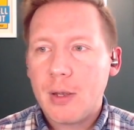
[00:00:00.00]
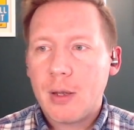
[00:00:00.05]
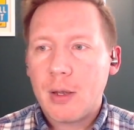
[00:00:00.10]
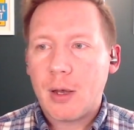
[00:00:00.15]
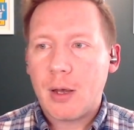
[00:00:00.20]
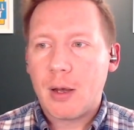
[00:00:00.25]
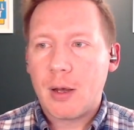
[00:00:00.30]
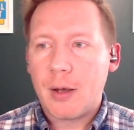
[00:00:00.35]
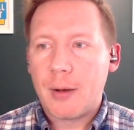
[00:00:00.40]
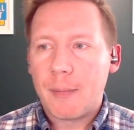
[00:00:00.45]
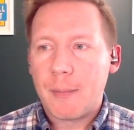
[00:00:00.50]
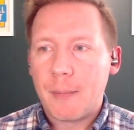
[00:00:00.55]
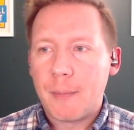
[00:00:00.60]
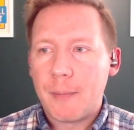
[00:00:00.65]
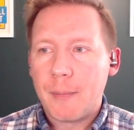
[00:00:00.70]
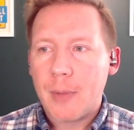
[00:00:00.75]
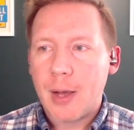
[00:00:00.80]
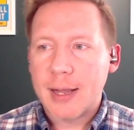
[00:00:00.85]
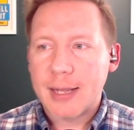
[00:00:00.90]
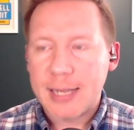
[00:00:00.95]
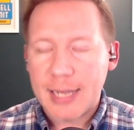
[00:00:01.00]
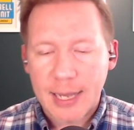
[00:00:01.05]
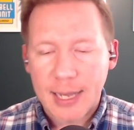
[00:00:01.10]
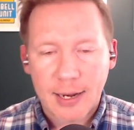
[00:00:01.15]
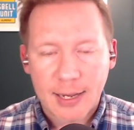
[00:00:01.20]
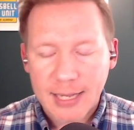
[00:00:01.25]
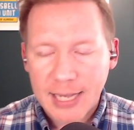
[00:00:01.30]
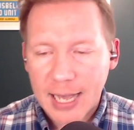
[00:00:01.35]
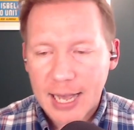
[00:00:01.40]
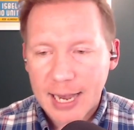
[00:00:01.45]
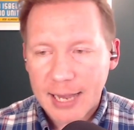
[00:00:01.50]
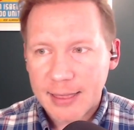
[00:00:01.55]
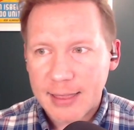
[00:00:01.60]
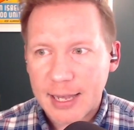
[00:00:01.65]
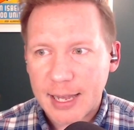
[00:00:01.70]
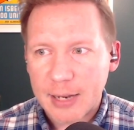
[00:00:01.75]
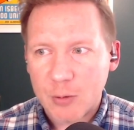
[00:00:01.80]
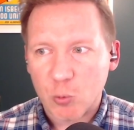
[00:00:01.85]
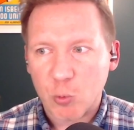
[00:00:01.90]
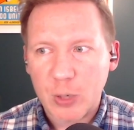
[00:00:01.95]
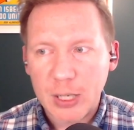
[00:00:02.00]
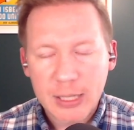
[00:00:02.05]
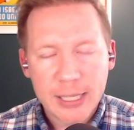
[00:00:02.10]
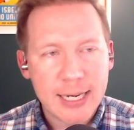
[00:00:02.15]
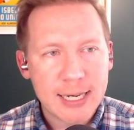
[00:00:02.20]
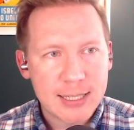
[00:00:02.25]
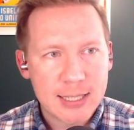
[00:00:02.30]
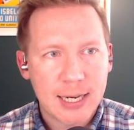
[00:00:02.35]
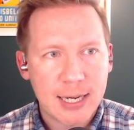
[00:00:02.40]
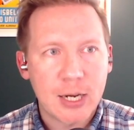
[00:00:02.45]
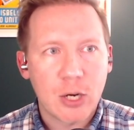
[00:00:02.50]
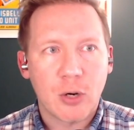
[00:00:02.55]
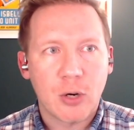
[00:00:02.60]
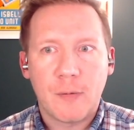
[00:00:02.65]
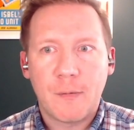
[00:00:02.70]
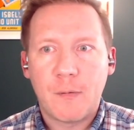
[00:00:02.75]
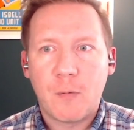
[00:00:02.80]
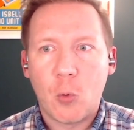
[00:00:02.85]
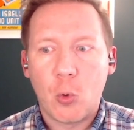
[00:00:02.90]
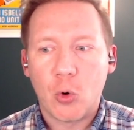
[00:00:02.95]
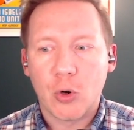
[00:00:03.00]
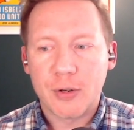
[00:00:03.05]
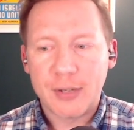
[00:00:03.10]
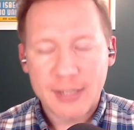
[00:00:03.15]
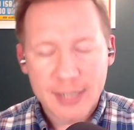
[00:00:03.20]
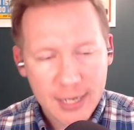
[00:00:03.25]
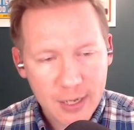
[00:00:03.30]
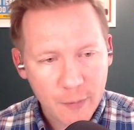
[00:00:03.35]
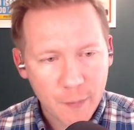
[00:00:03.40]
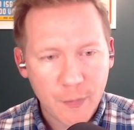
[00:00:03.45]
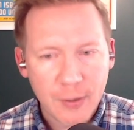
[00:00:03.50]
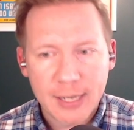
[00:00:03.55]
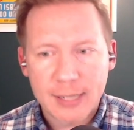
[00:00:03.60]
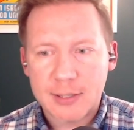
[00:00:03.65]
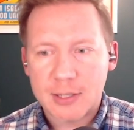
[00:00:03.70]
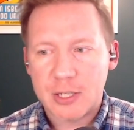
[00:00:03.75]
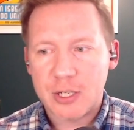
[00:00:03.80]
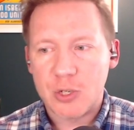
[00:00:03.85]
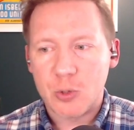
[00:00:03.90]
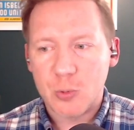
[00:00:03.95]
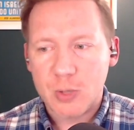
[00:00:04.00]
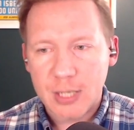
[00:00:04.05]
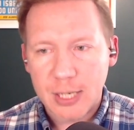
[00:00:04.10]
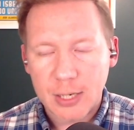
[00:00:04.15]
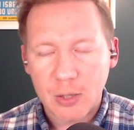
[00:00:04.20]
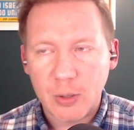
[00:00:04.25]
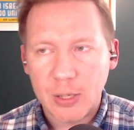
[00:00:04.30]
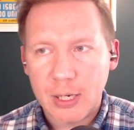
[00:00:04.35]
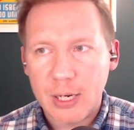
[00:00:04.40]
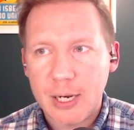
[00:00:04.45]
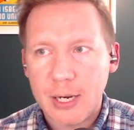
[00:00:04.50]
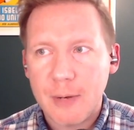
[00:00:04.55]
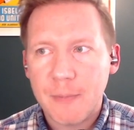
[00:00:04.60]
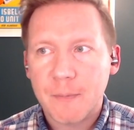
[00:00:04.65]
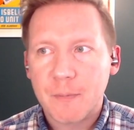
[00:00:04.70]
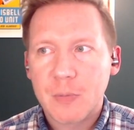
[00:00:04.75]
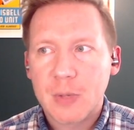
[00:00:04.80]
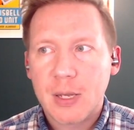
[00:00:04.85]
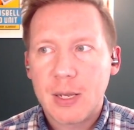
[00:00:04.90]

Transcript: again, a guy that really is here for defense, utility,